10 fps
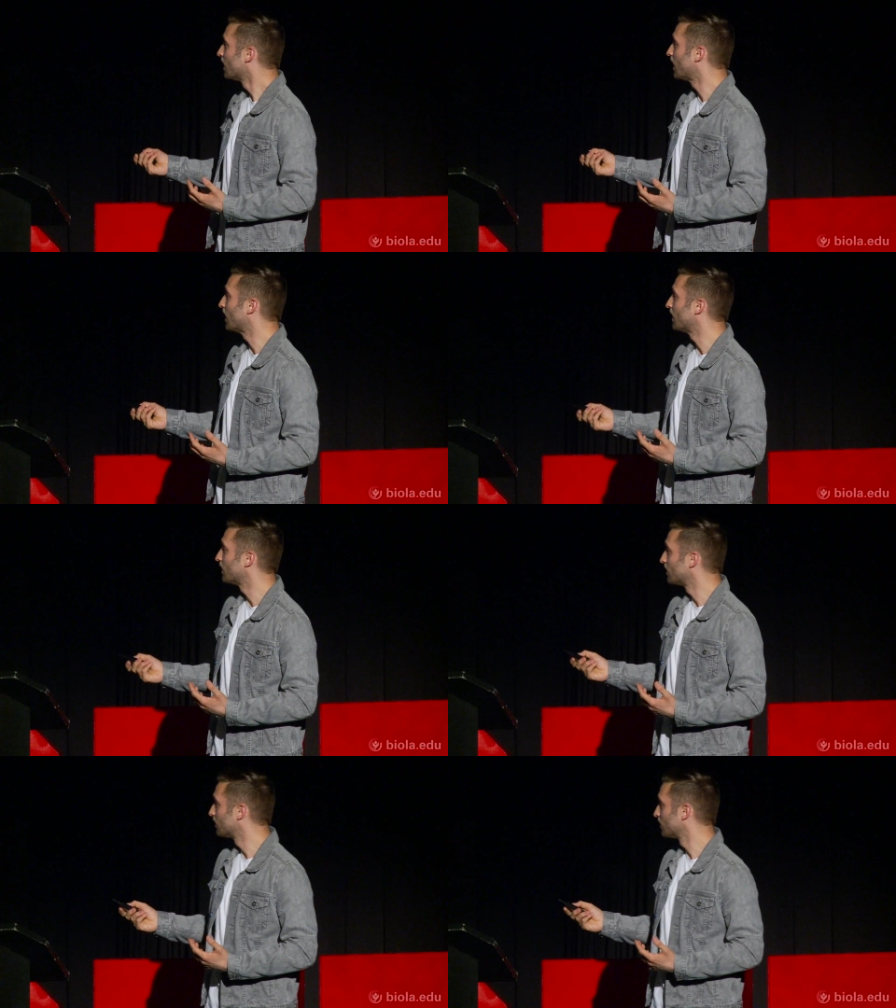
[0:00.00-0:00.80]

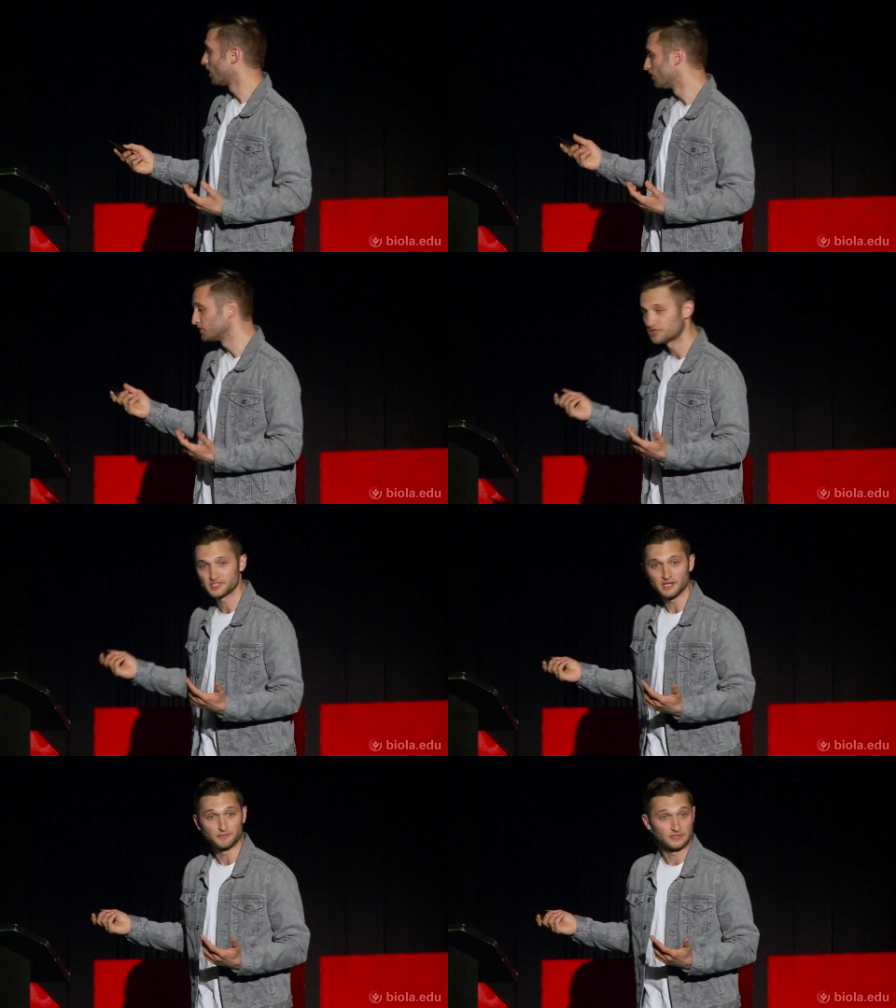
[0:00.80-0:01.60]
uh, oh, we just
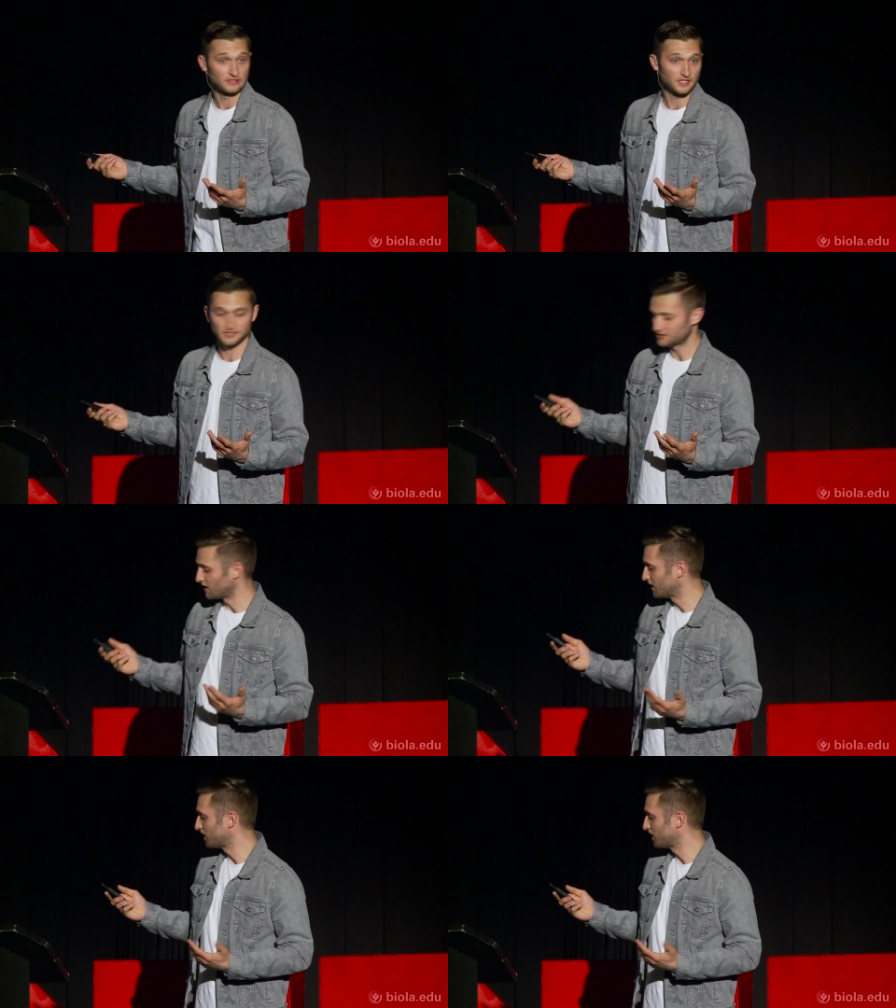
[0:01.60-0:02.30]
skipped it. That's not a